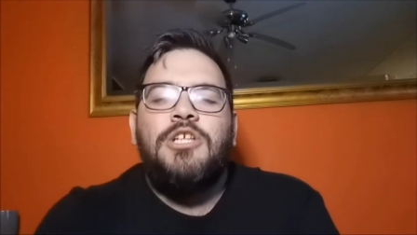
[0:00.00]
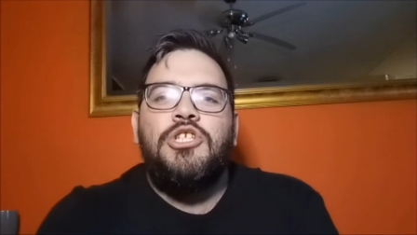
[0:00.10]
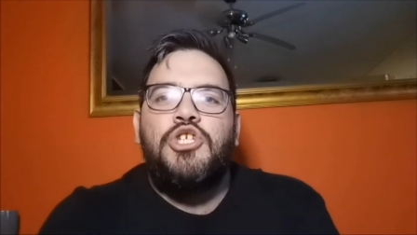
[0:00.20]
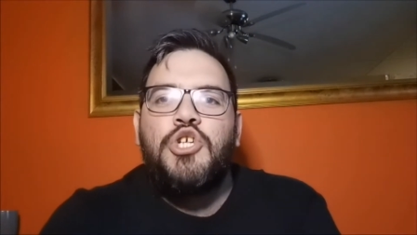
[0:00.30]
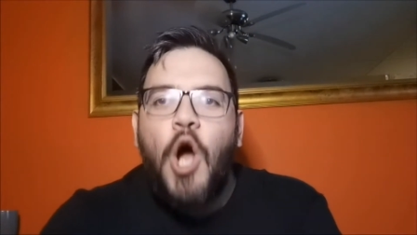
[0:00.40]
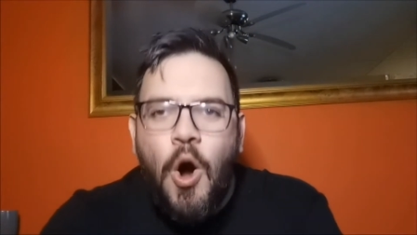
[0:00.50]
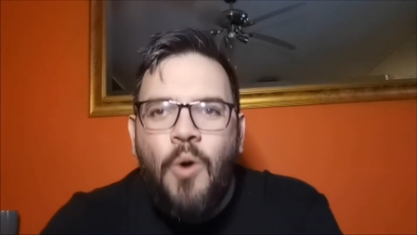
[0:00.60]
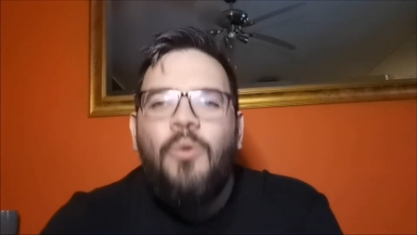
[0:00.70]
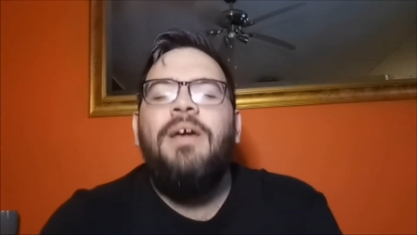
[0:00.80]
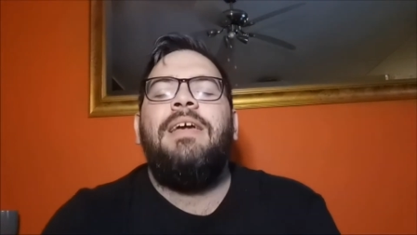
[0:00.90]

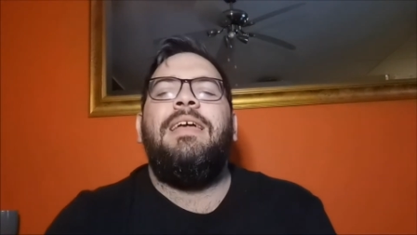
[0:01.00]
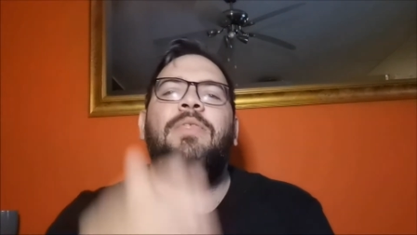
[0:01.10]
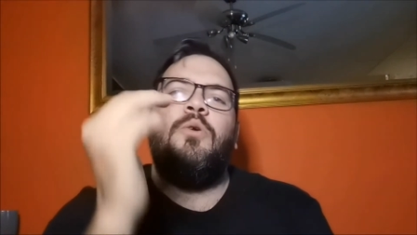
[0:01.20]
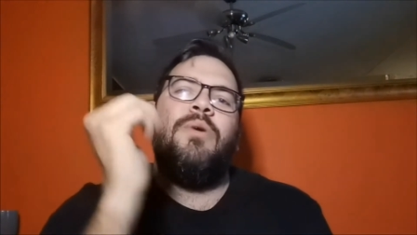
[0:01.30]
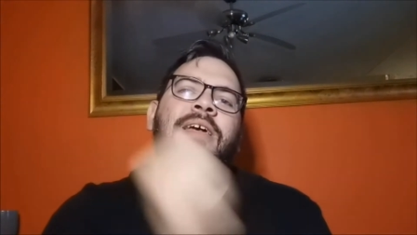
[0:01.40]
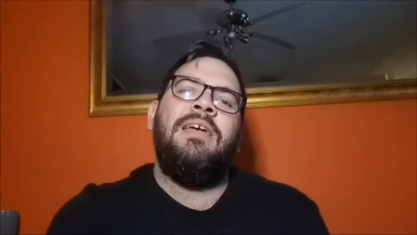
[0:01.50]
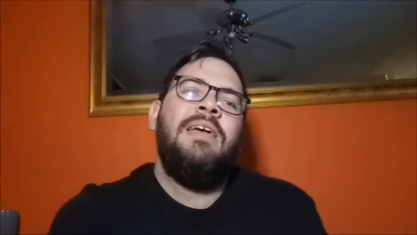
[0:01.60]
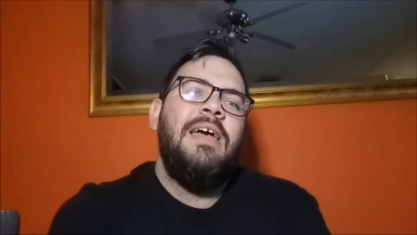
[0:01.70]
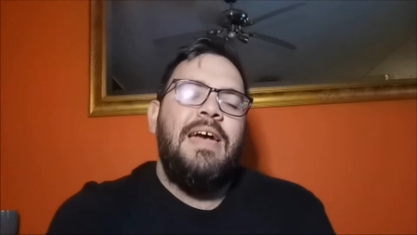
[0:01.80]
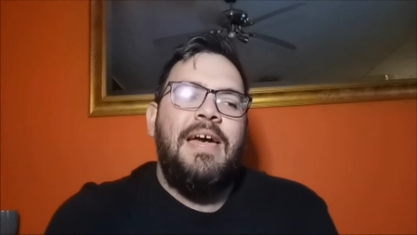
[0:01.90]
Joe in the ring.
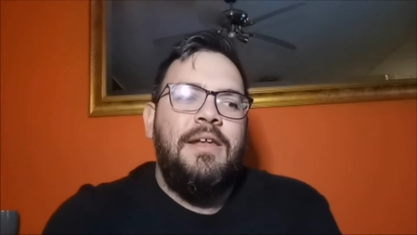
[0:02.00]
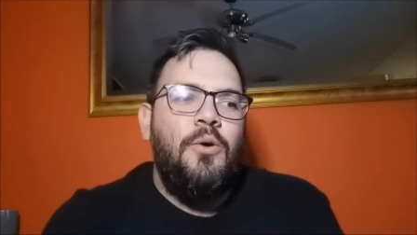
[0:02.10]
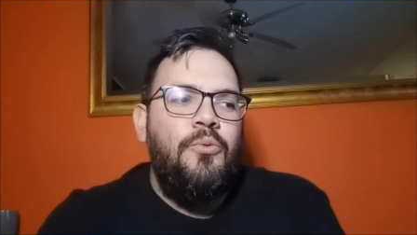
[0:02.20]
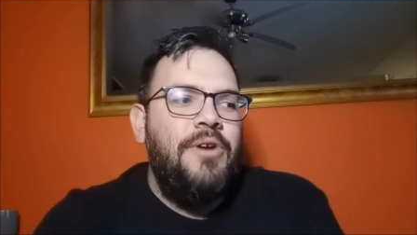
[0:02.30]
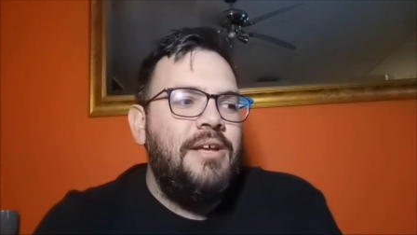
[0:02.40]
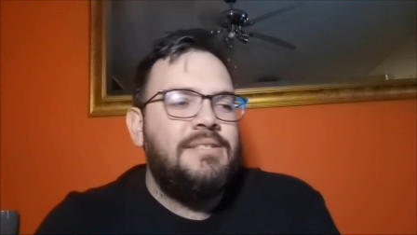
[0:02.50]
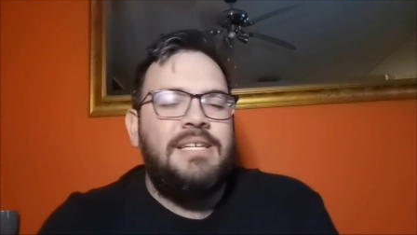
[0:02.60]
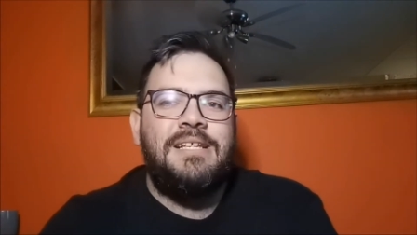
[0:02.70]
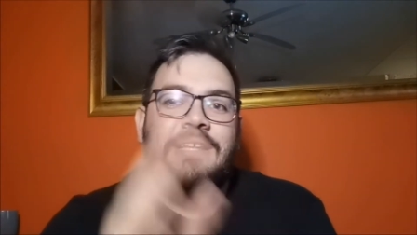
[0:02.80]
And Regal says,